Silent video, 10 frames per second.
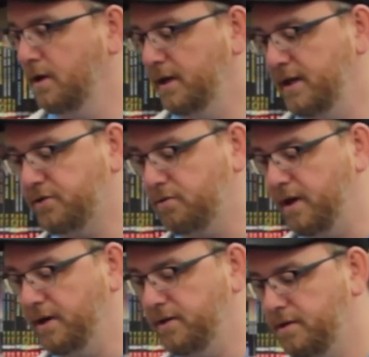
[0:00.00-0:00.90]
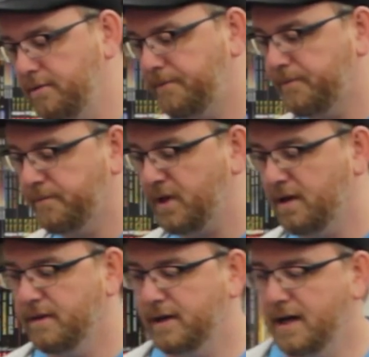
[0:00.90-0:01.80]
It's great.
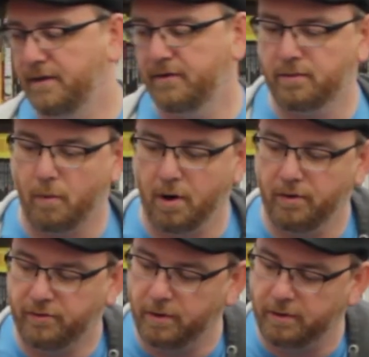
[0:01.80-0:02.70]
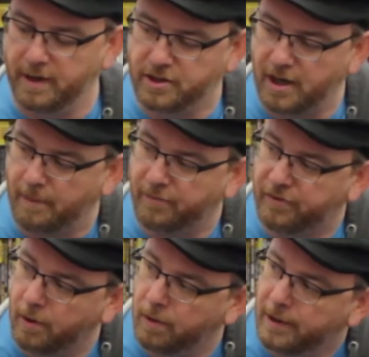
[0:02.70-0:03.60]
The guys at Tomorrow's do a great job.
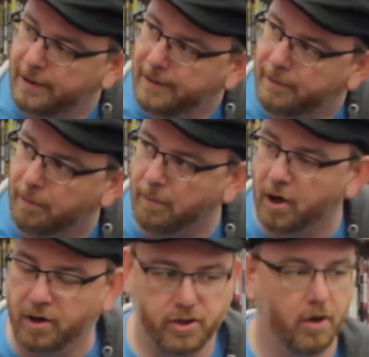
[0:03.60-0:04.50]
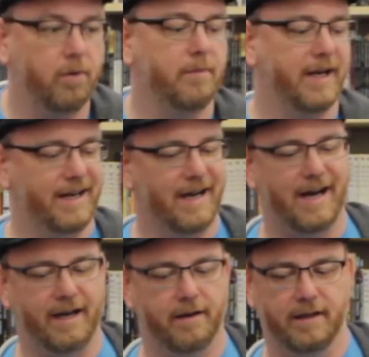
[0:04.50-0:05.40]
So merch, oh my
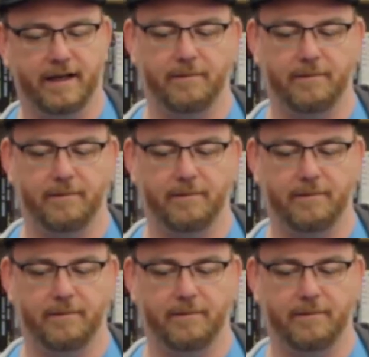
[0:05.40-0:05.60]
god, like